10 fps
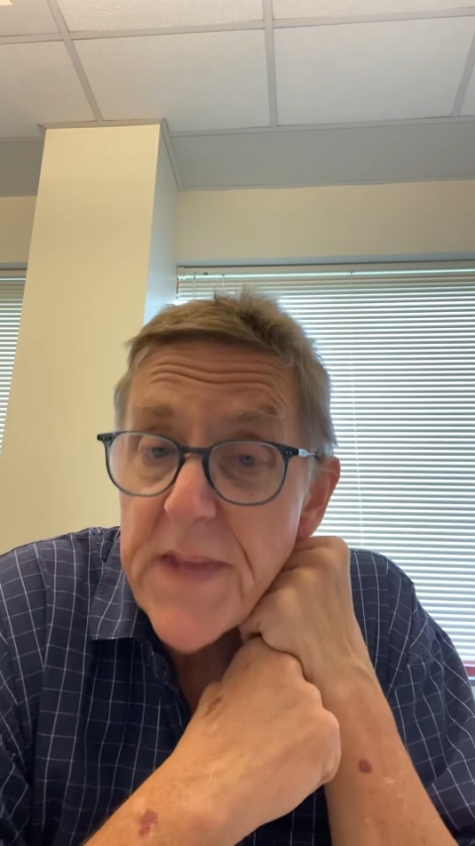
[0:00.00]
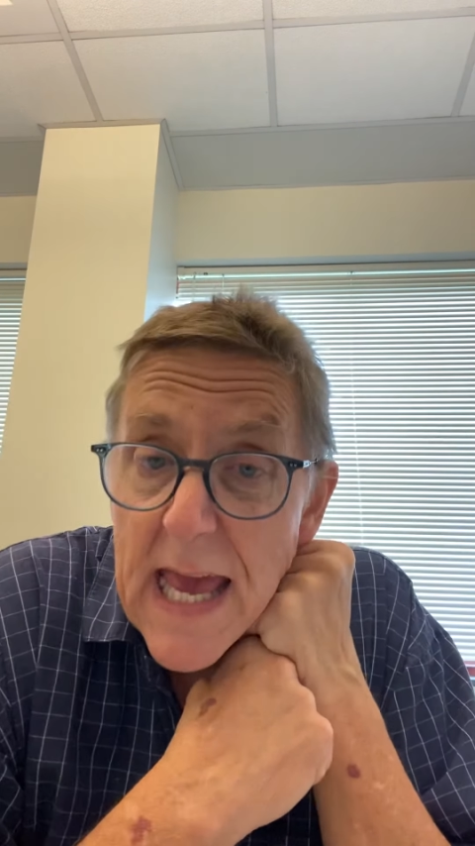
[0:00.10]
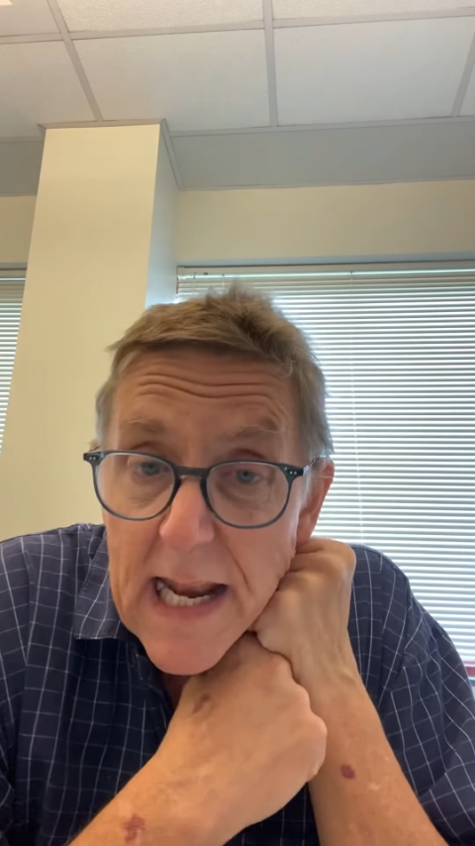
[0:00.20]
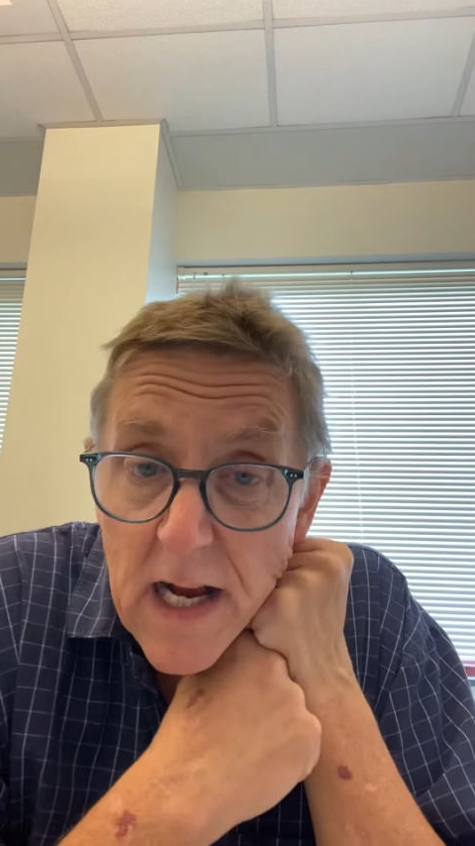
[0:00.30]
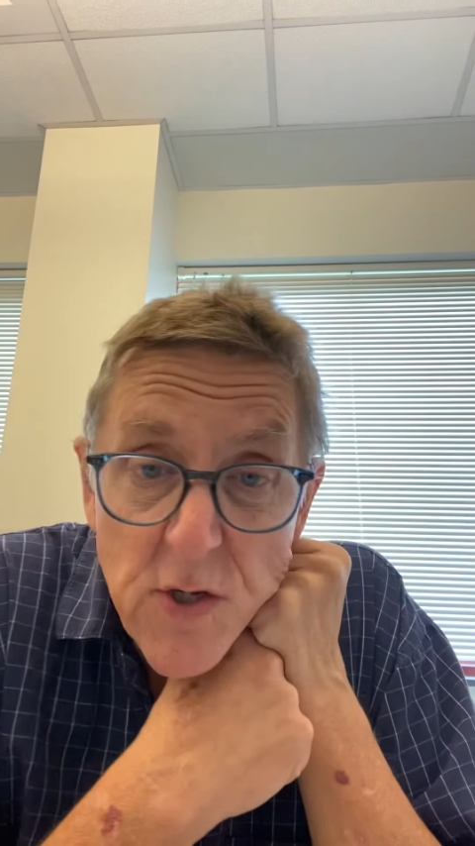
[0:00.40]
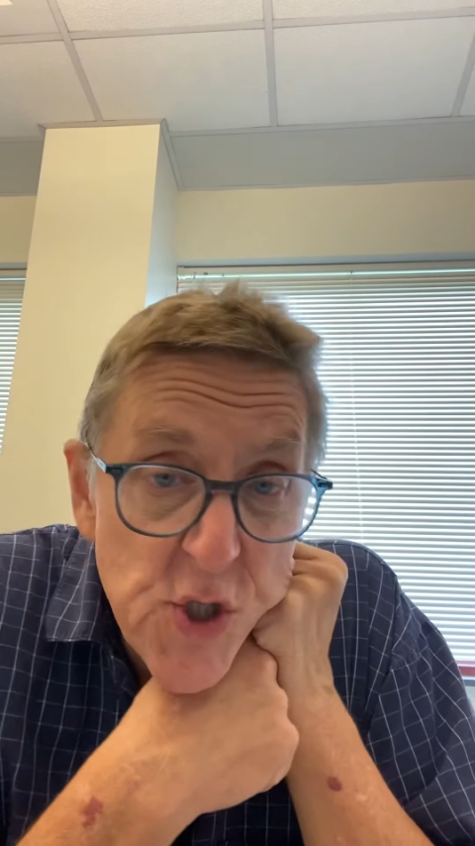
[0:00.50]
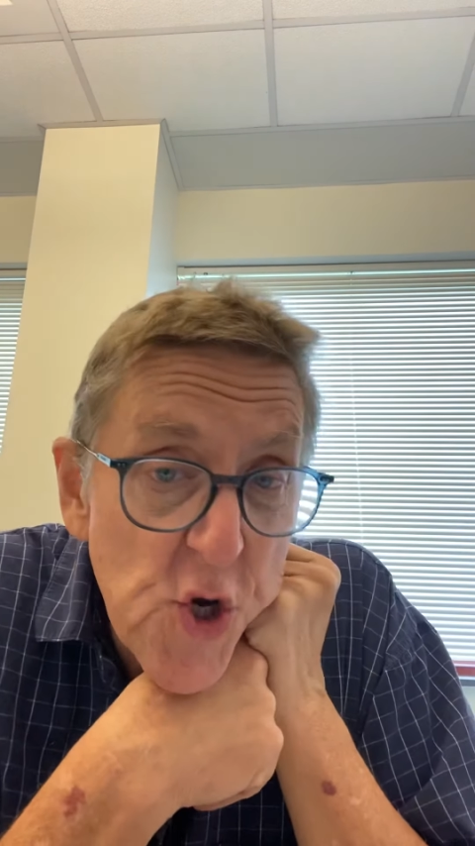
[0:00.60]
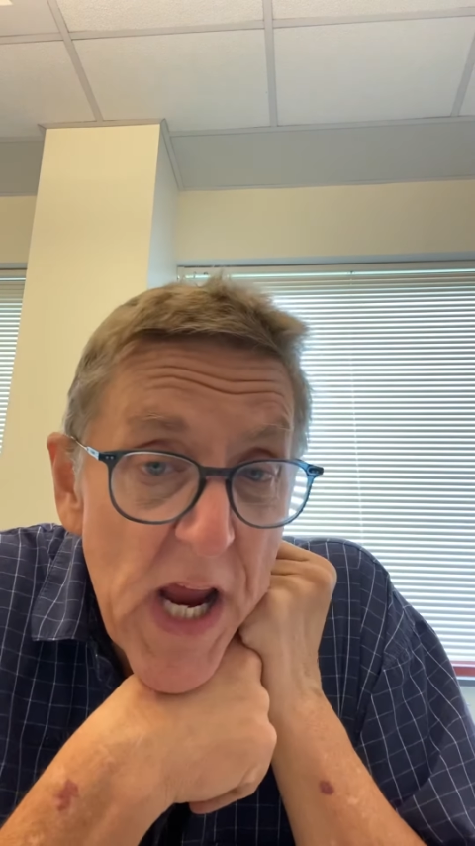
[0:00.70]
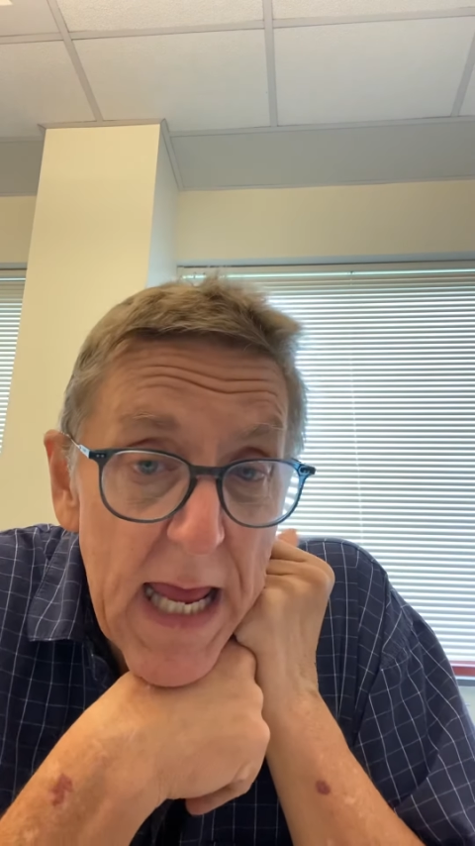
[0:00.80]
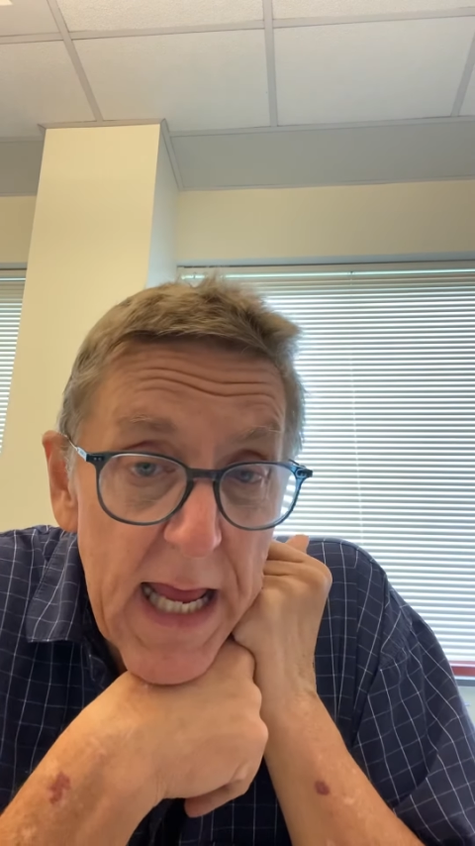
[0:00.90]
can
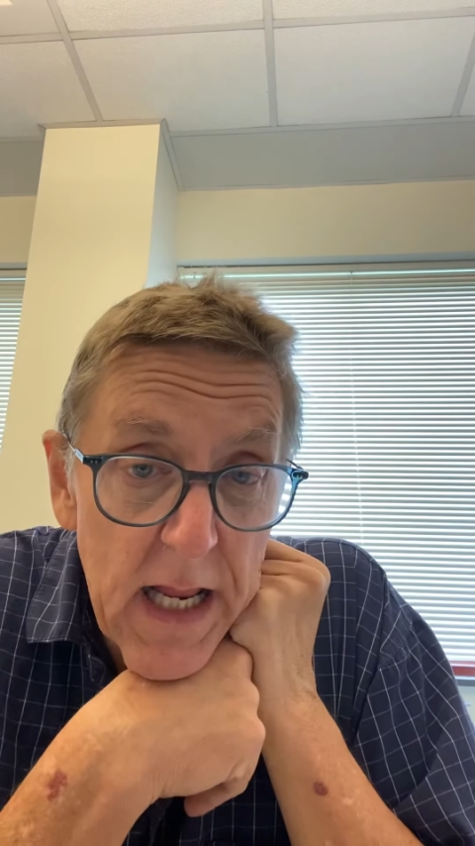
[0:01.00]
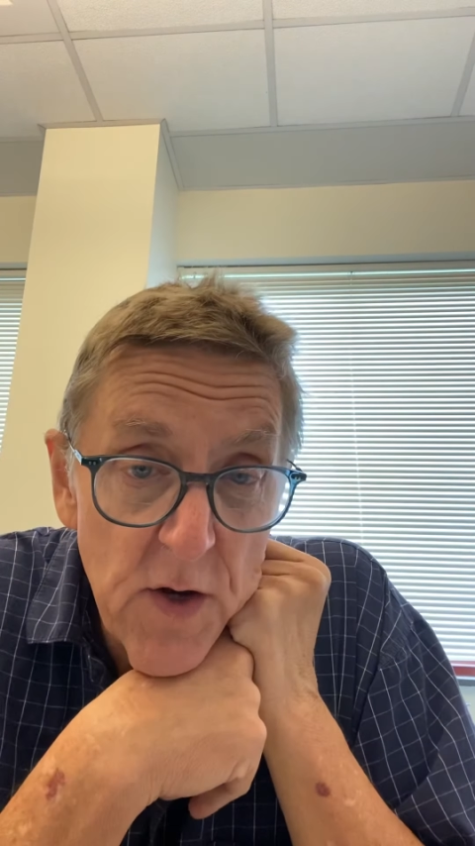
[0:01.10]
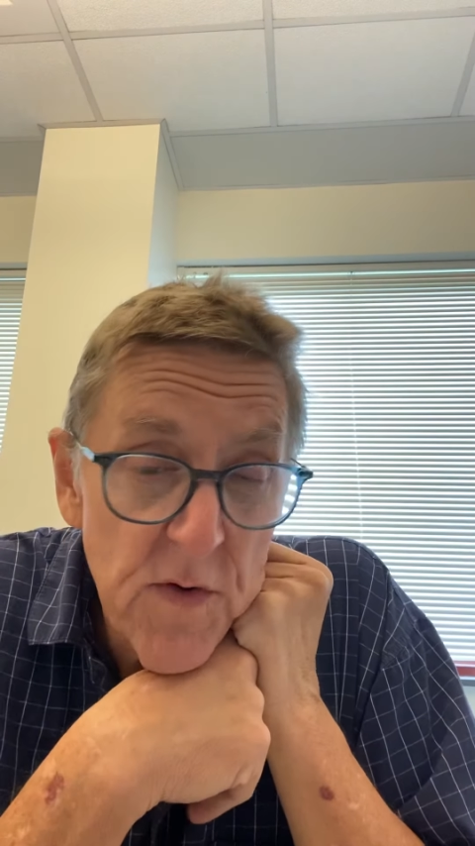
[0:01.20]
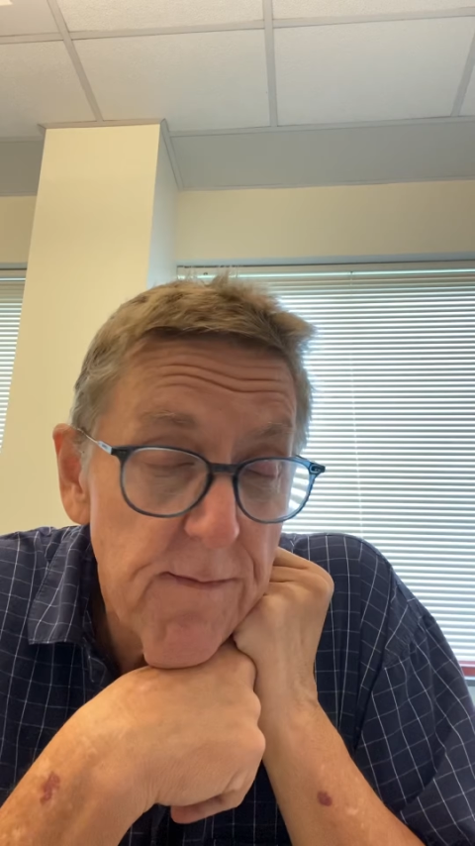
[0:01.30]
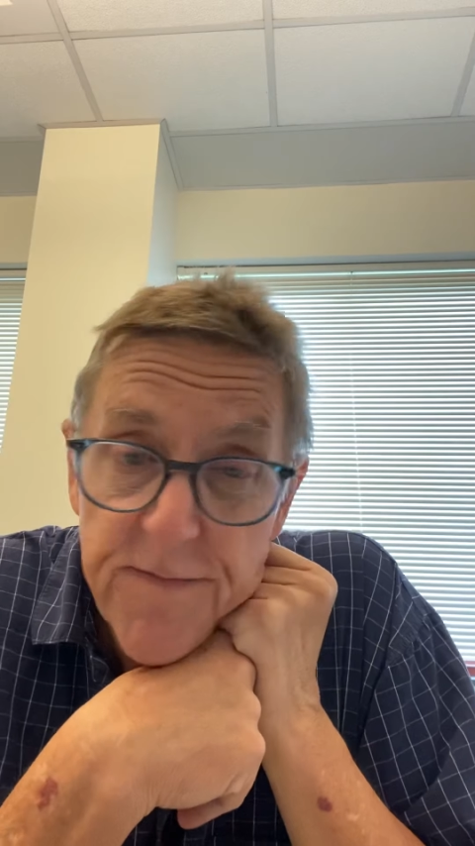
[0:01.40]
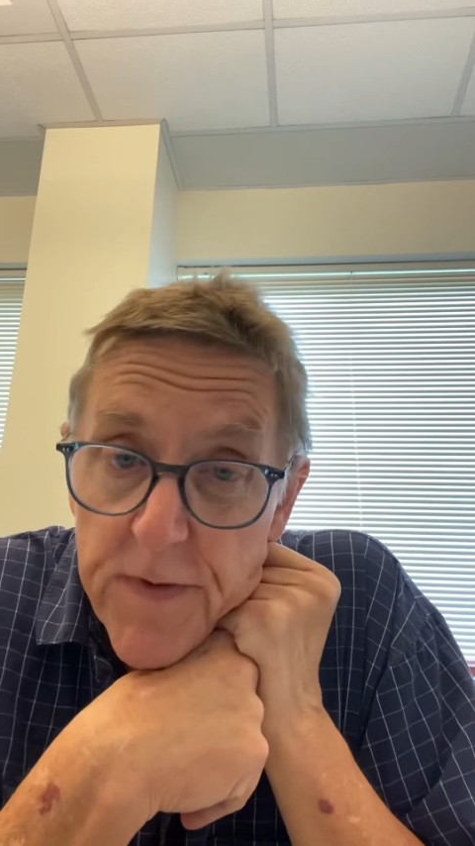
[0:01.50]
exchange